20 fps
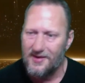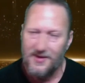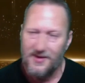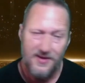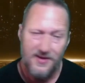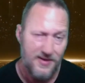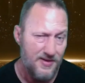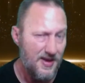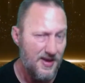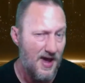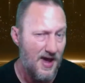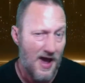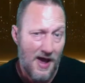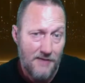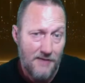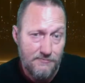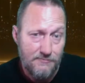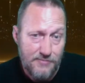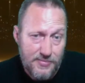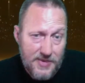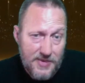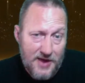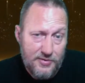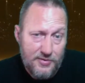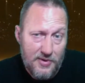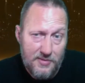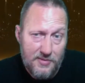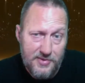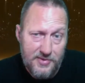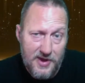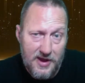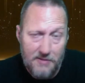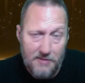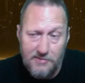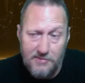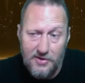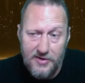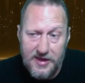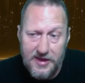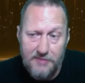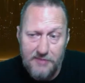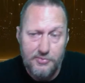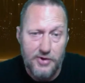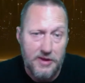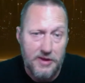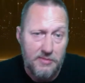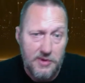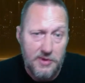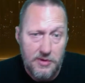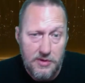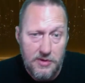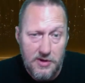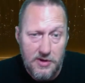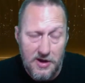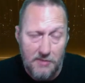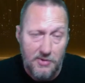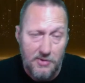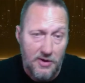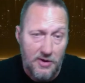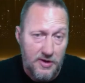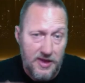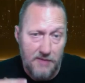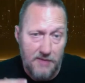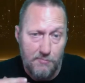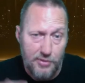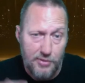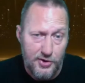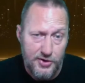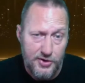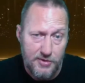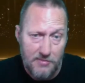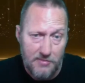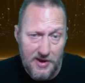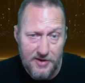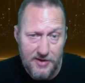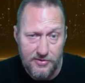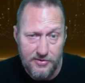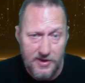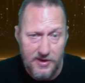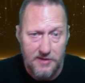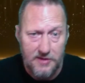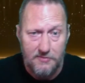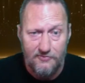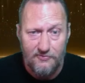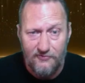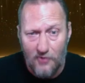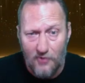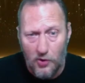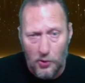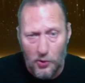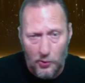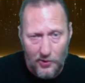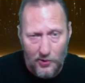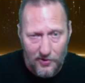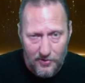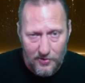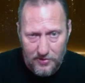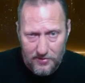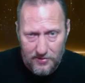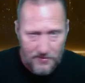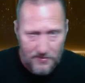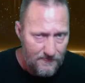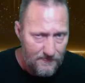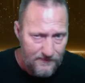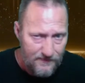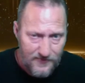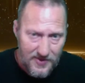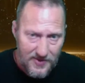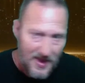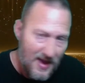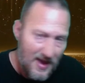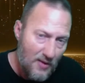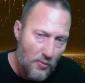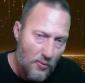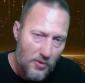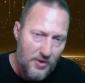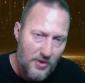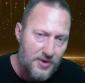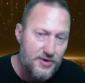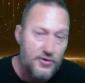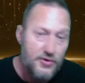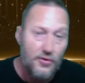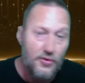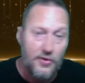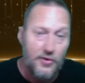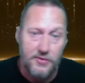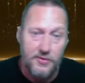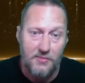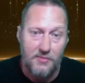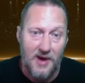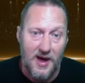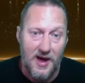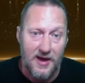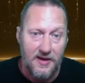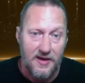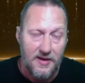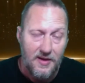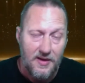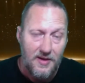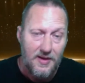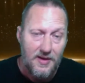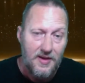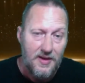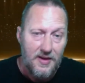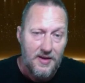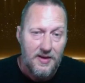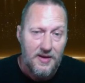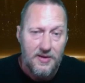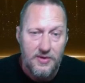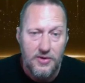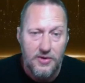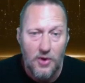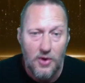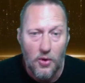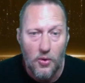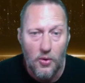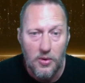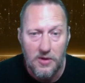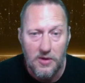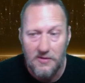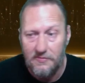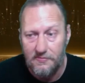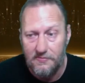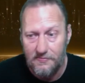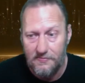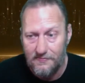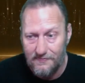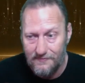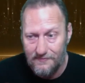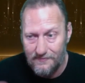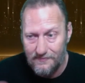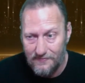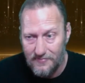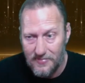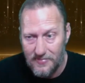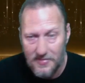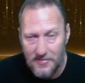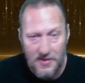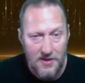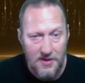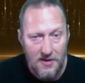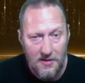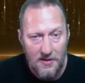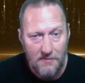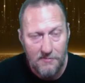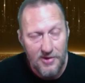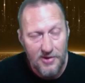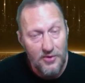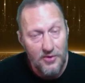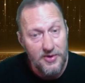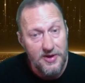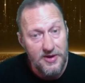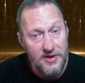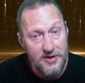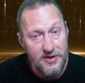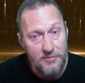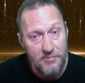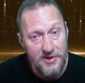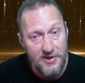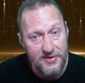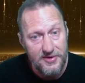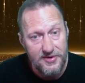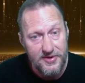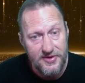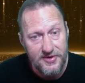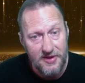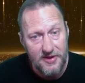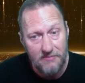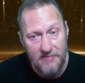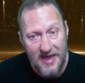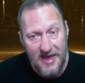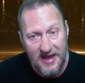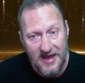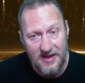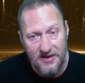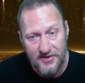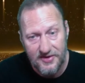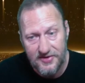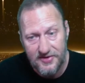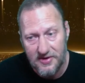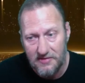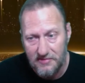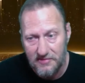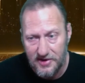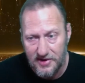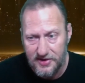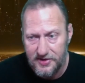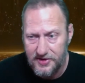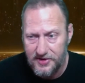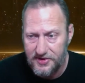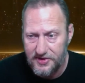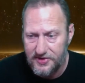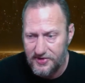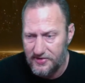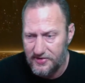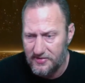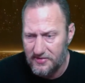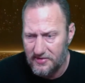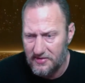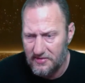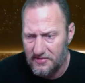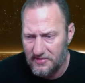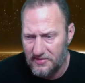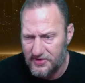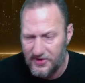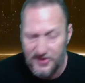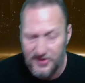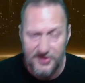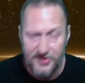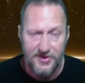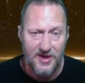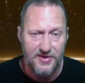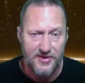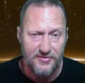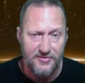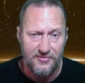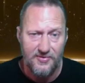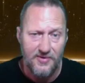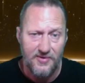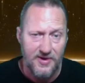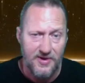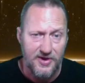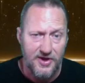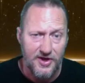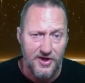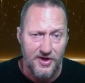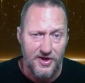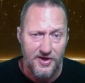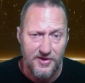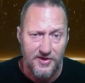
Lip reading: Yeah, that's what I'm saying. I'm going to keep dreaming, and I'm going to keep pushing my dream forward and working towards my goal of building this business and making it something successful and good.